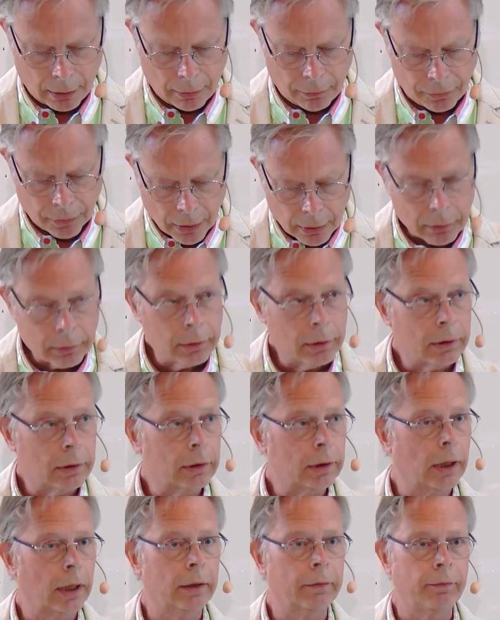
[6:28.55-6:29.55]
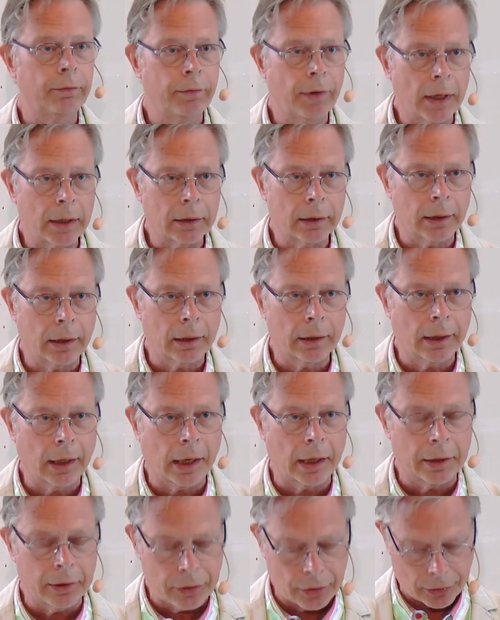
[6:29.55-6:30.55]
Founder and very
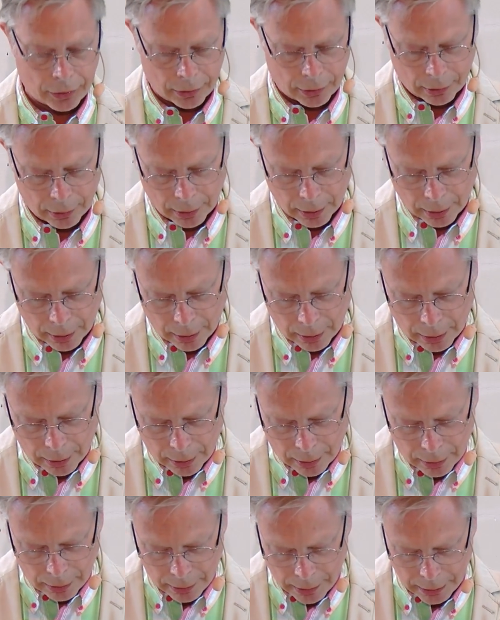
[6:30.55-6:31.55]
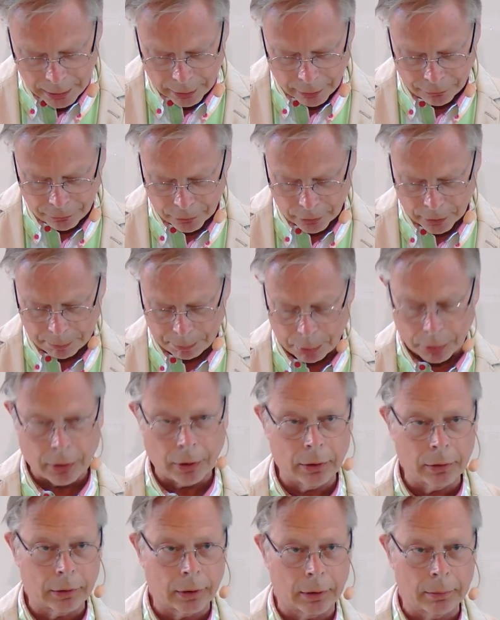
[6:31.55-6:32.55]
engaged leader for the
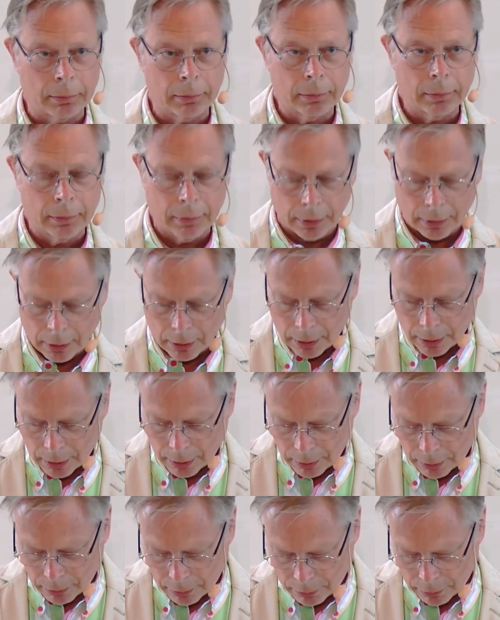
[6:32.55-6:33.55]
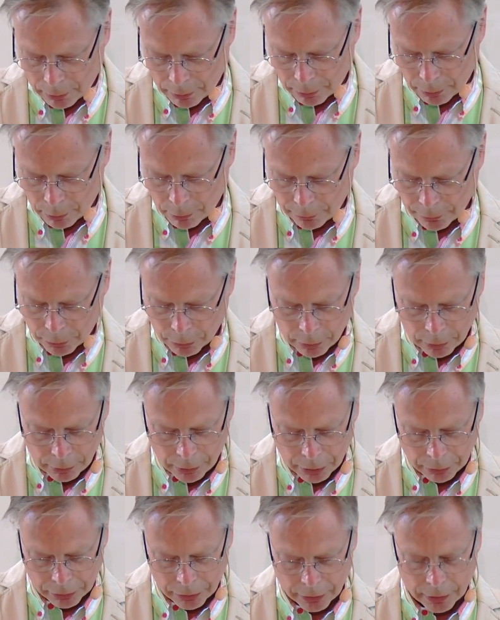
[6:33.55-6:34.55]
program over all
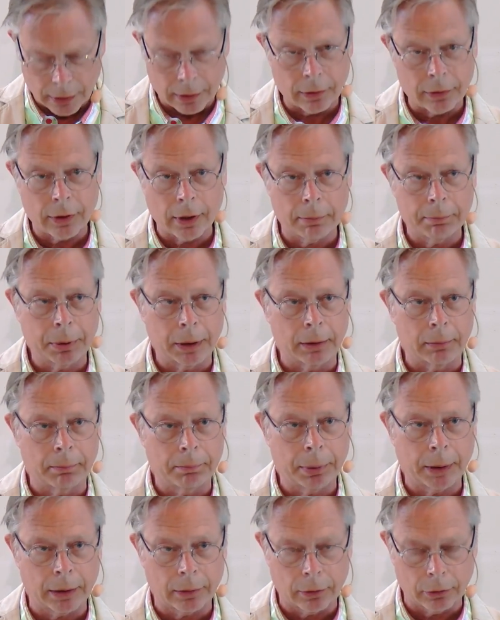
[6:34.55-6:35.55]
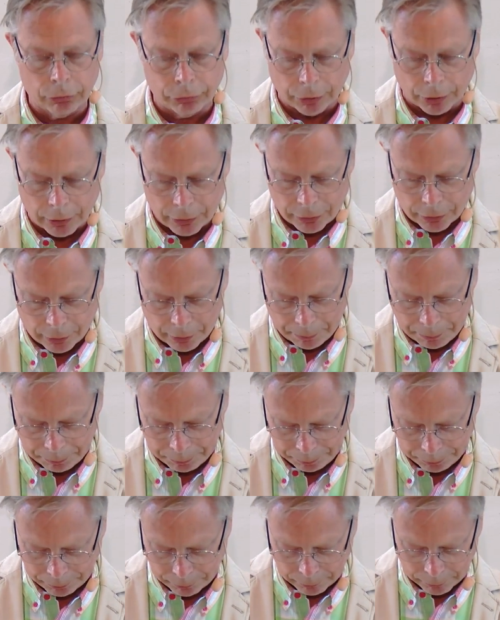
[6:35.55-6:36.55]
those years have been Peter Sjöström.
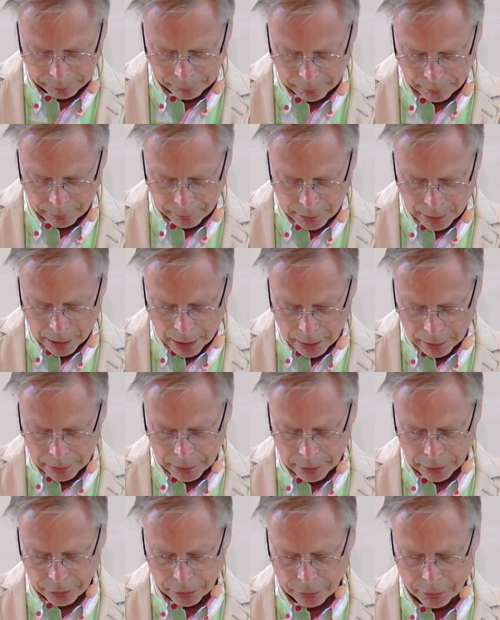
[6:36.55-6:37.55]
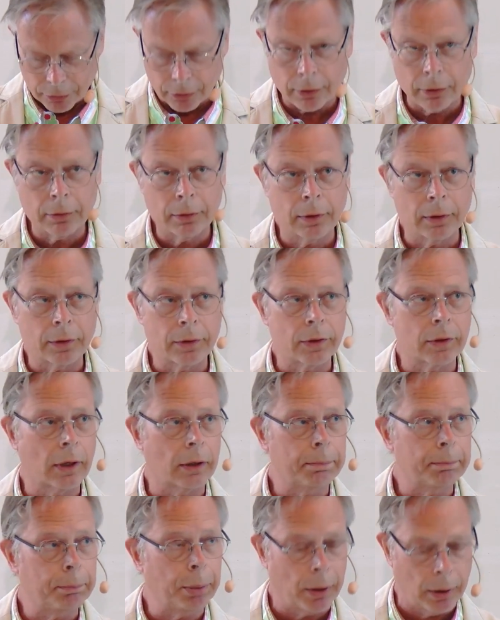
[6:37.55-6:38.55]
Hundreds of students
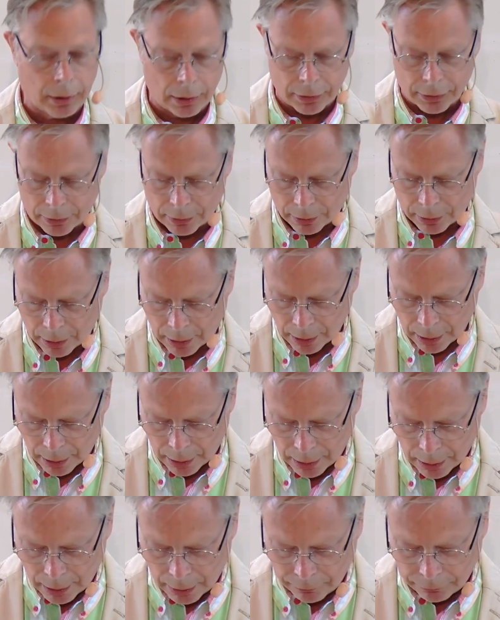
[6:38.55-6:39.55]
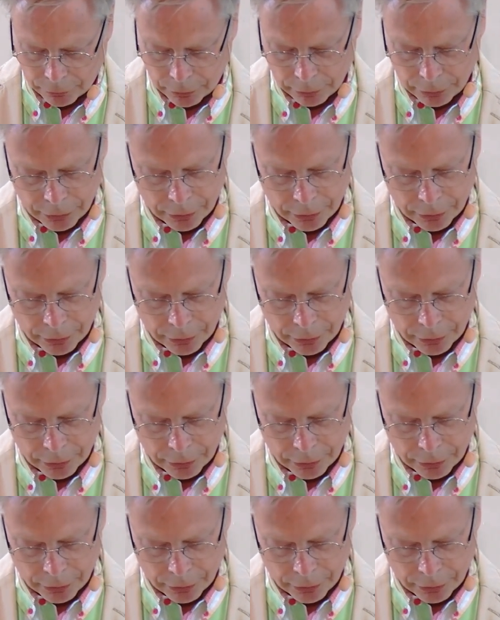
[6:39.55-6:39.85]
have passed through